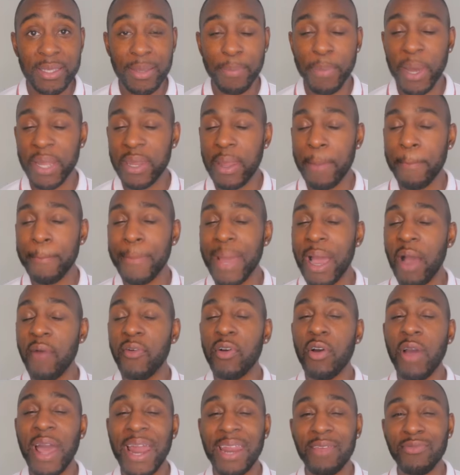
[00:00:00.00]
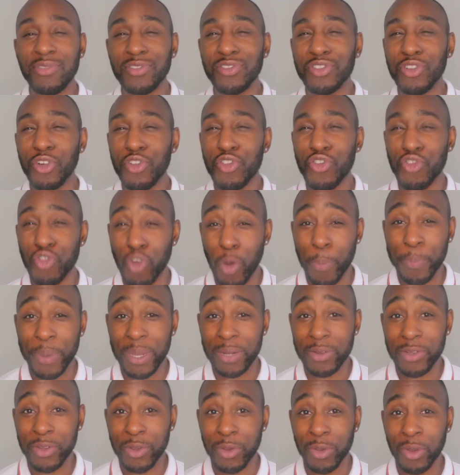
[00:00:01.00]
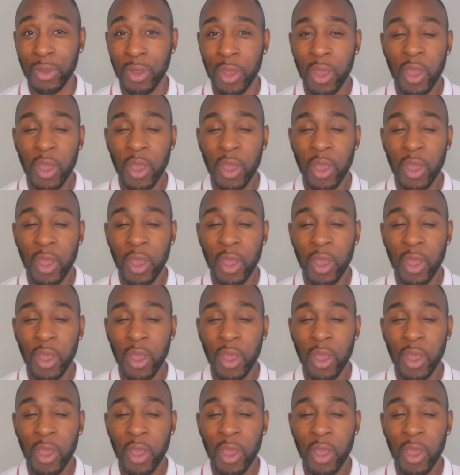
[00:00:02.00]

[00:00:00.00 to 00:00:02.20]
but the amount of calories you're dropping to.